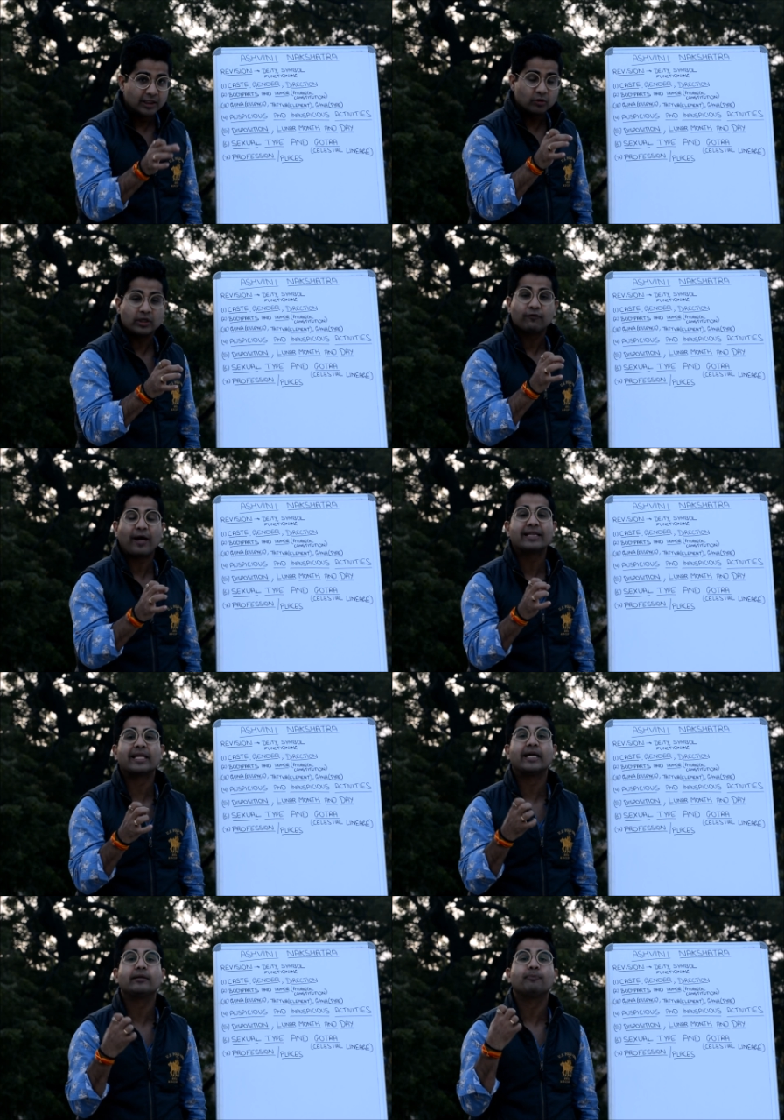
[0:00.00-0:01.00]
to define
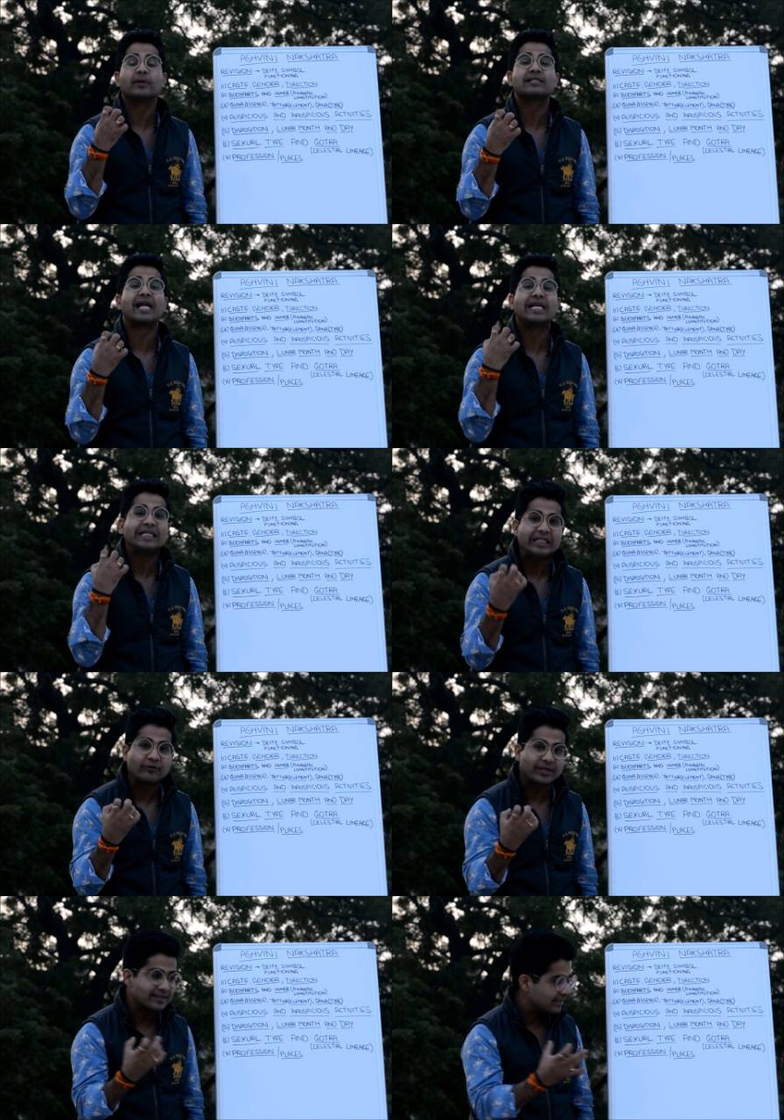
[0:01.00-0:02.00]
that personality
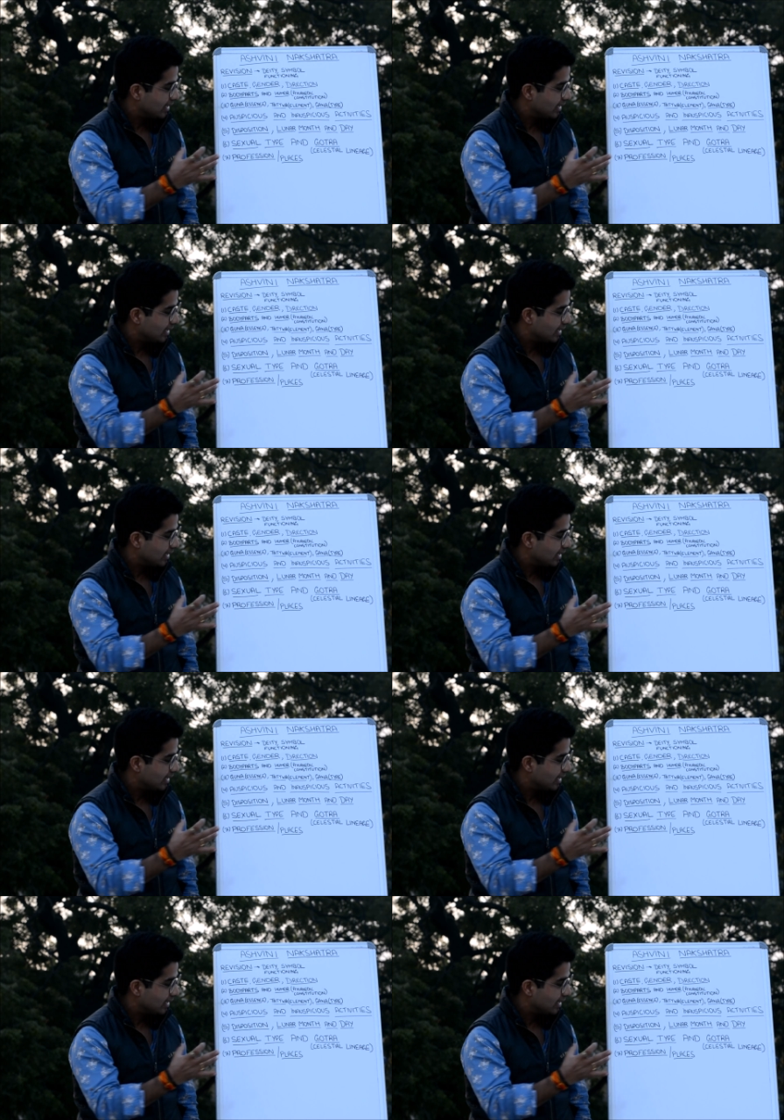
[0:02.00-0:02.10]
traits.